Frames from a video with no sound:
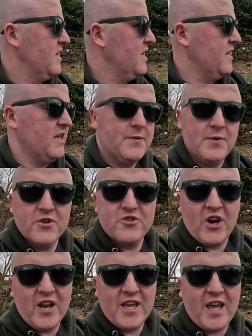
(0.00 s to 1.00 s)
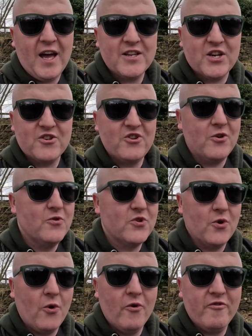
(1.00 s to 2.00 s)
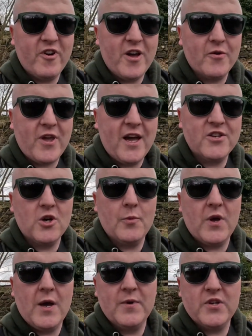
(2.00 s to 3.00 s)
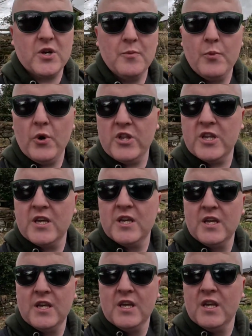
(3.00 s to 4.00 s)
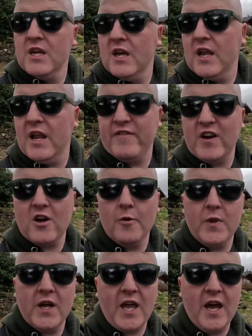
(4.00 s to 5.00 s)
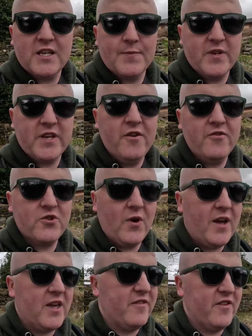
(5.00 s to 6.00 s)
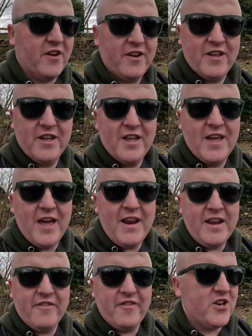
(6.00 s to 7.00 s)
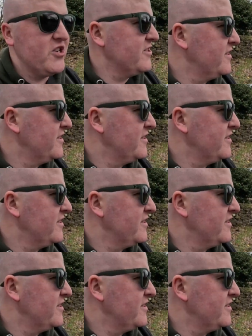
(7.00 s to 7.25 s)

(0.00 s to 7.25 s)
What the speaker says: and he's been out trying to catch a trout. So hopefully I'll catch up with him at some point and have a couple of casts myself. So if you're into fishing,